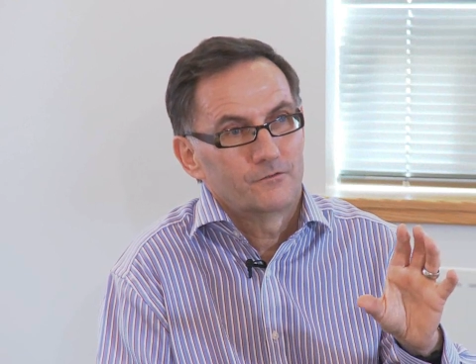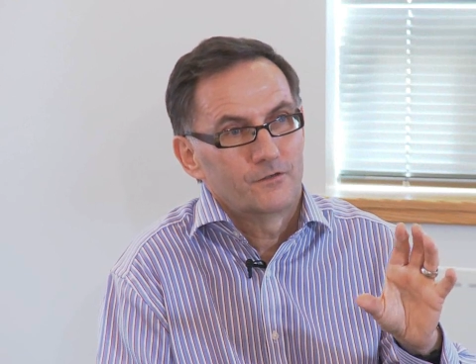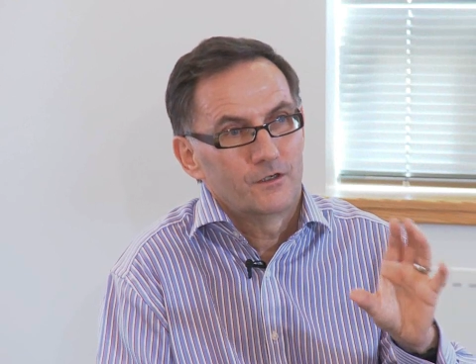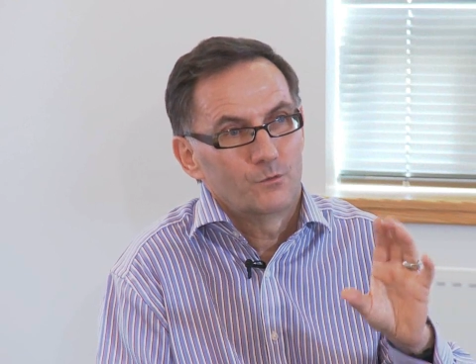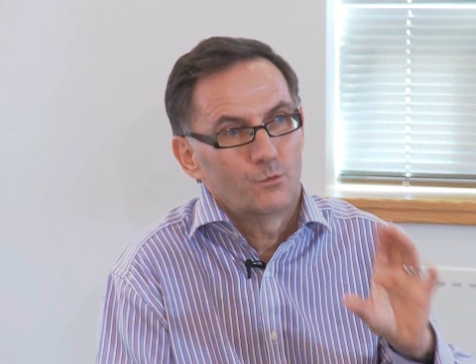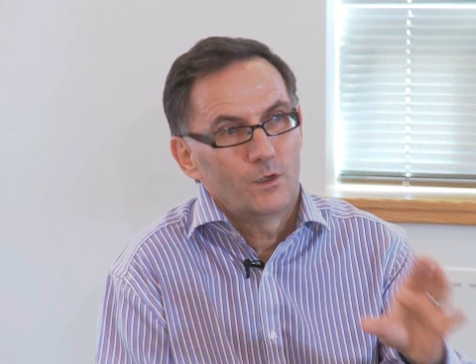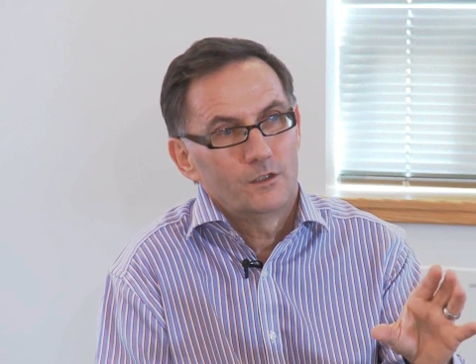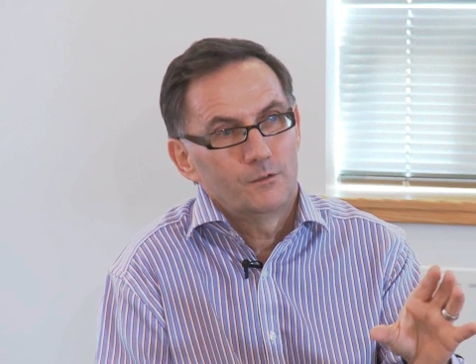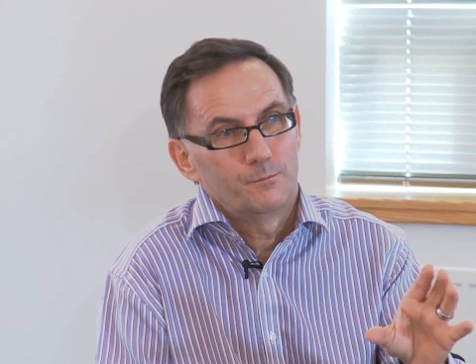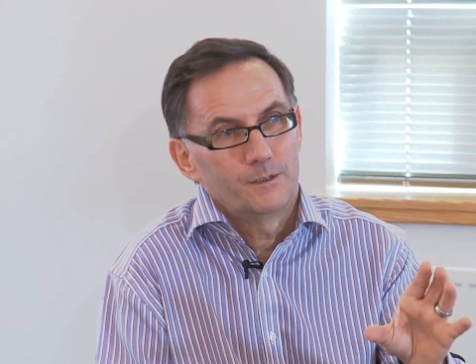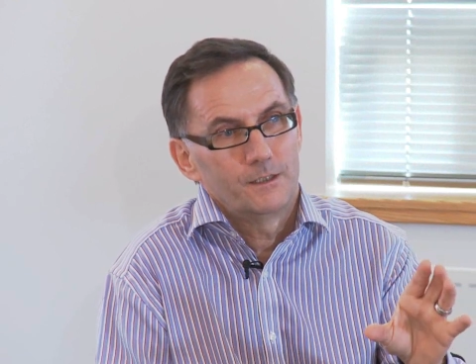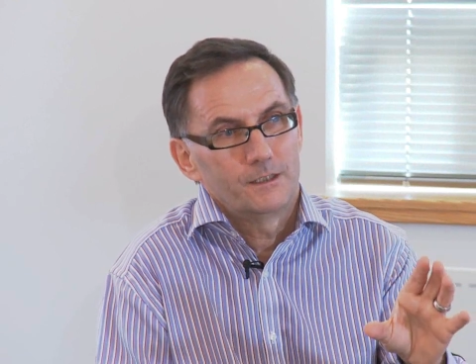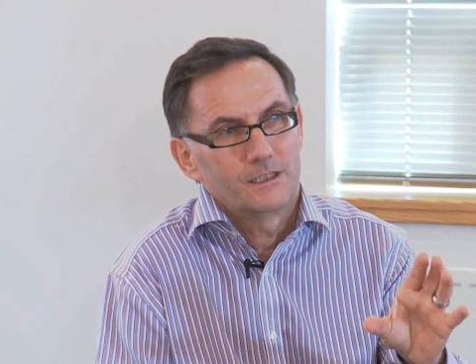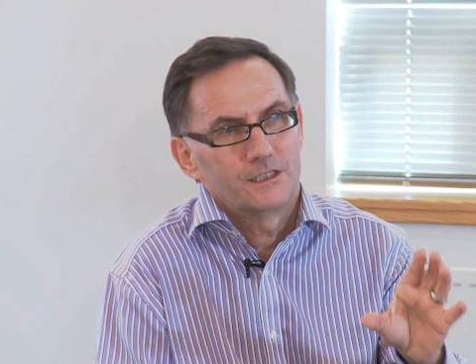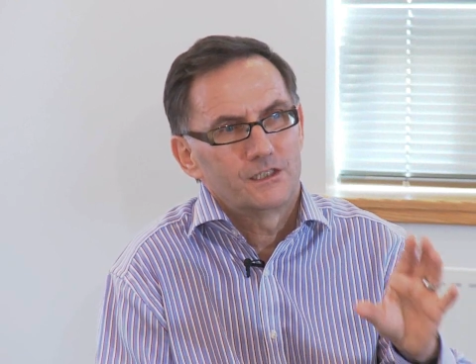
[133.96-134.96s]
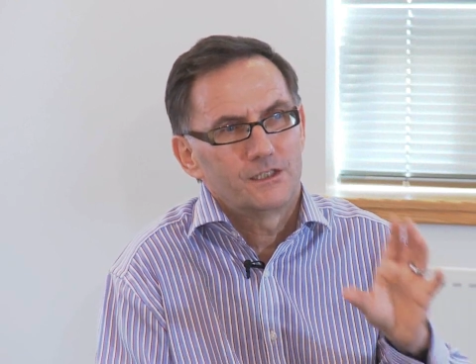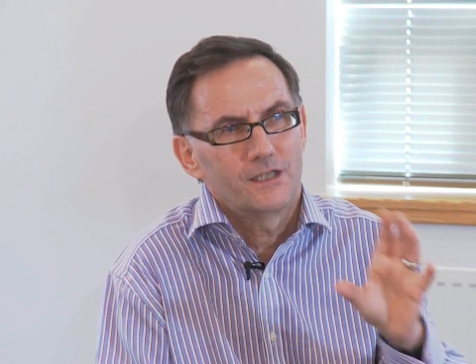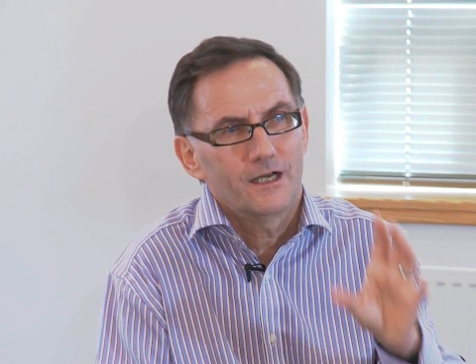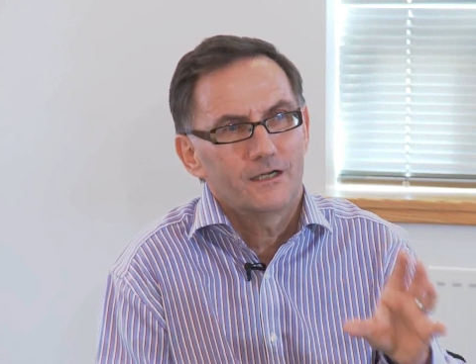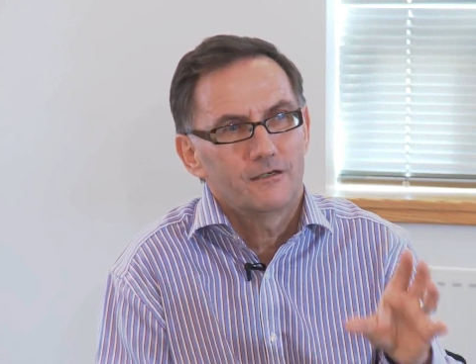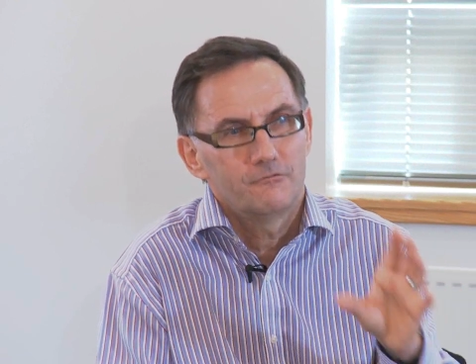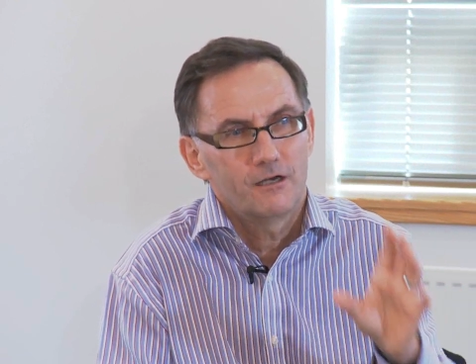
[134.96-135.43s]
of our well-being is
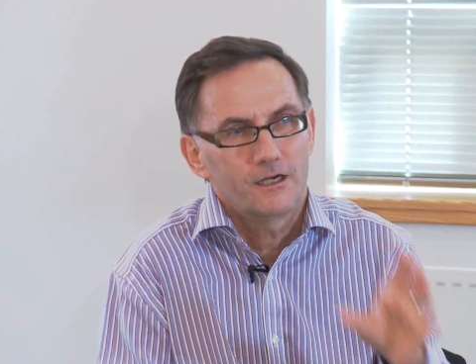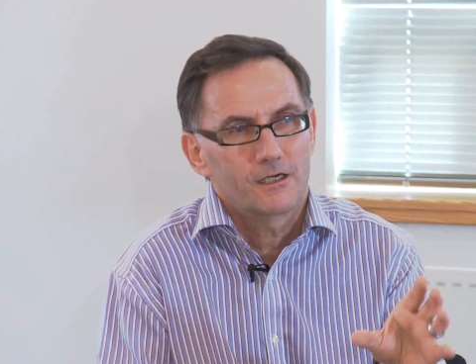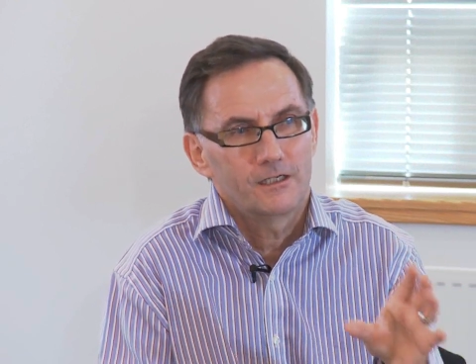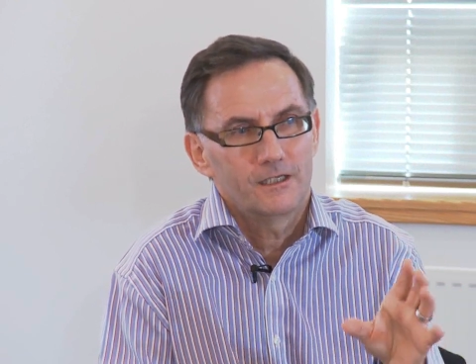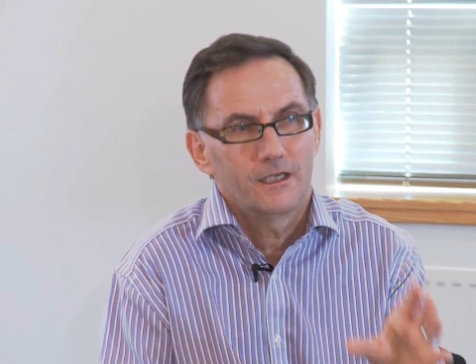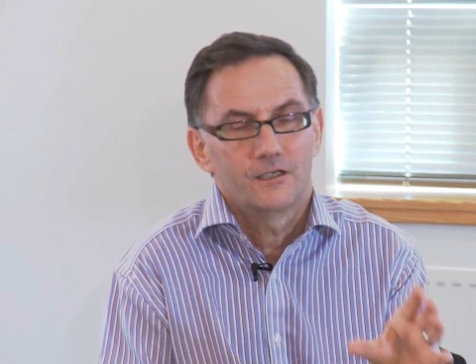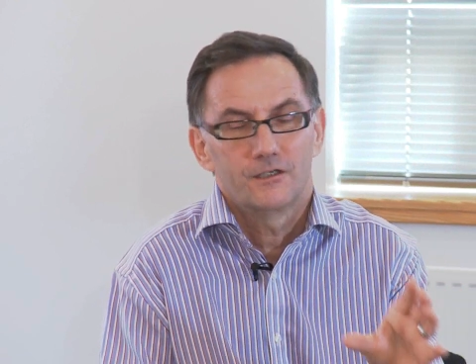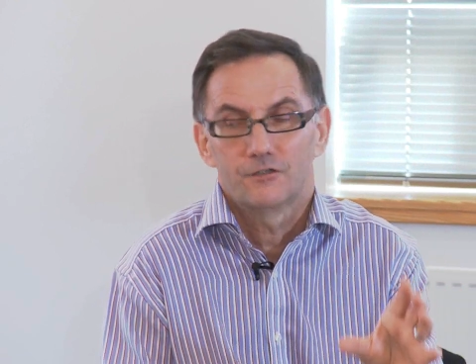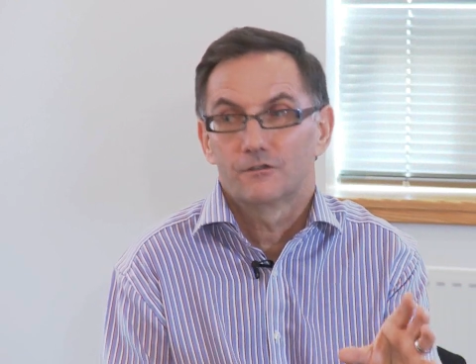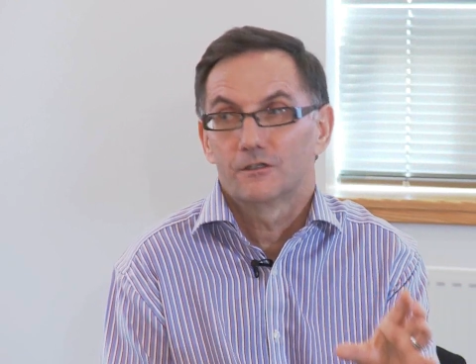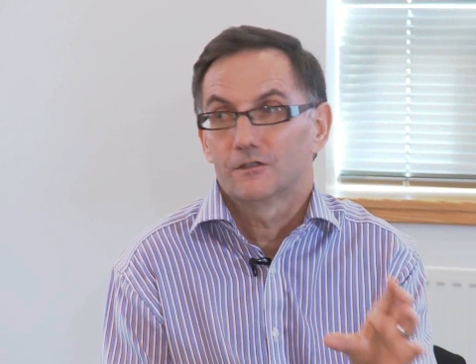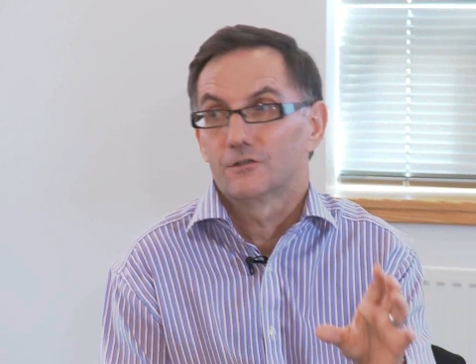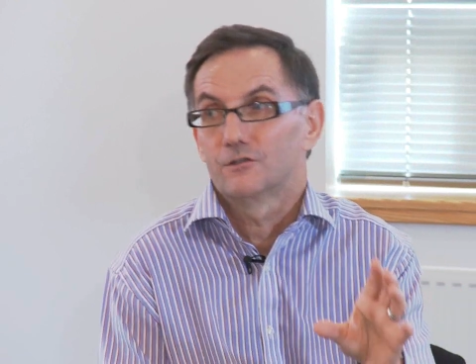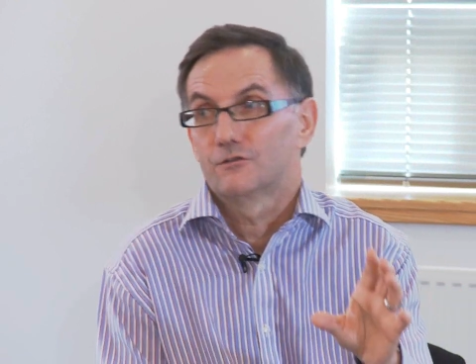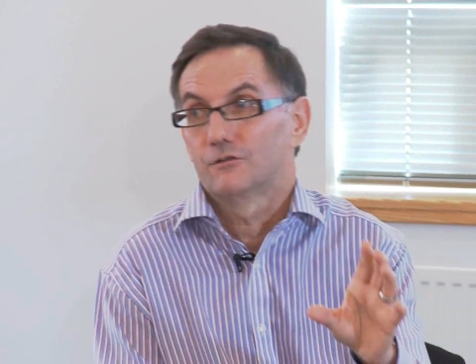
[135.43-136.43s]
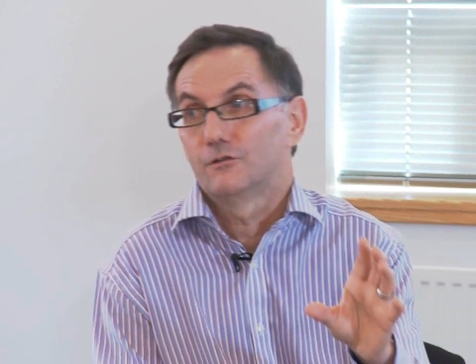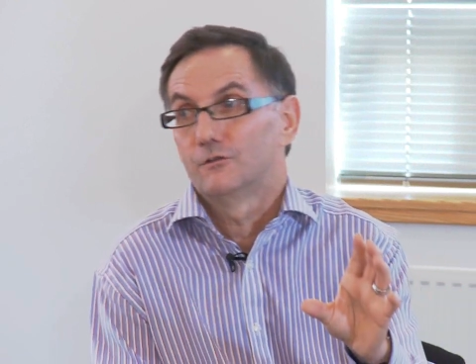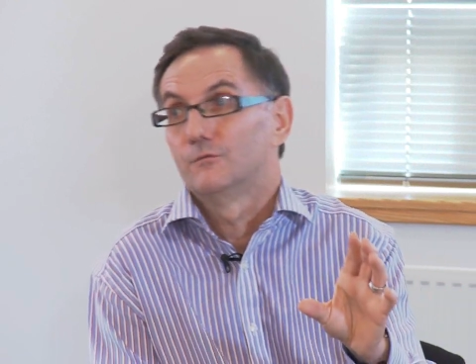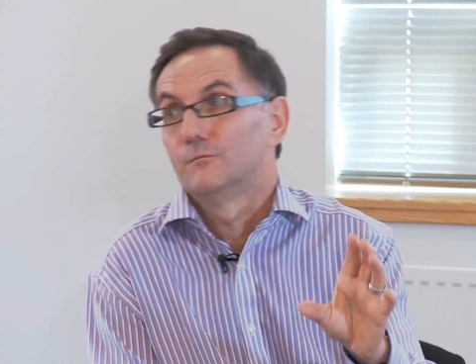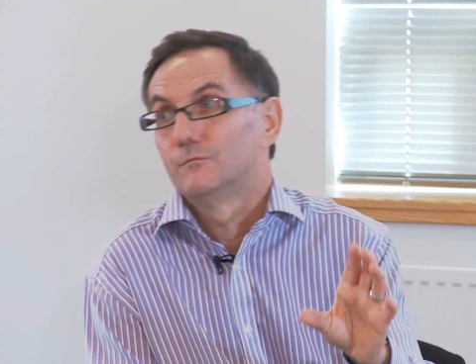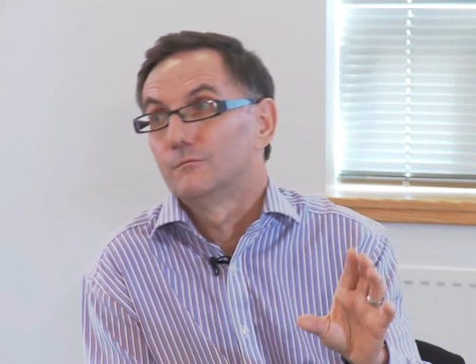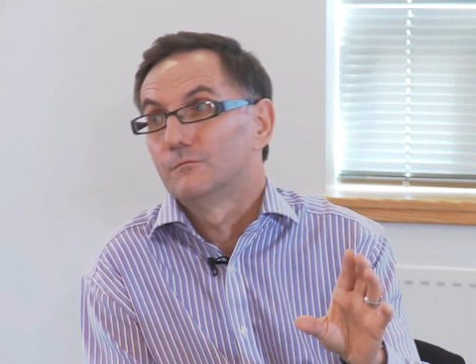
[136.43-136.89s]
directly under our control.